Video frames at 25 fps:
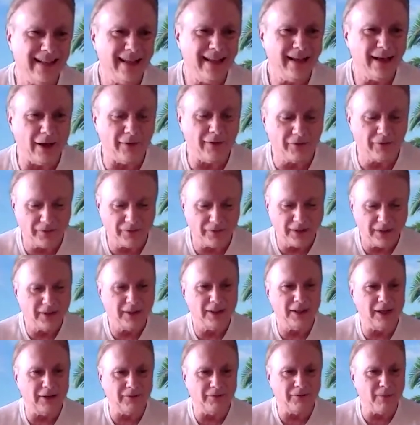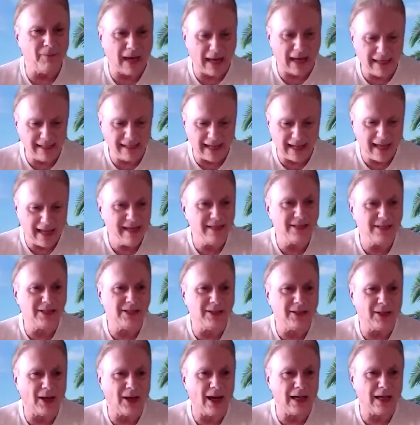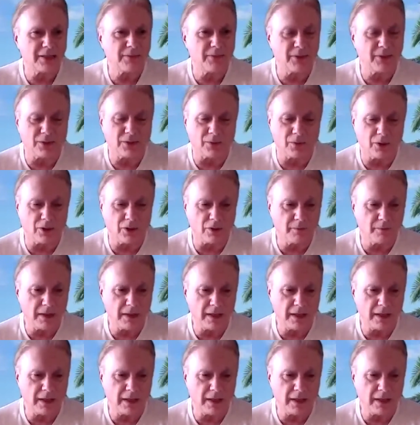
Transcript: of my days in the hospital world,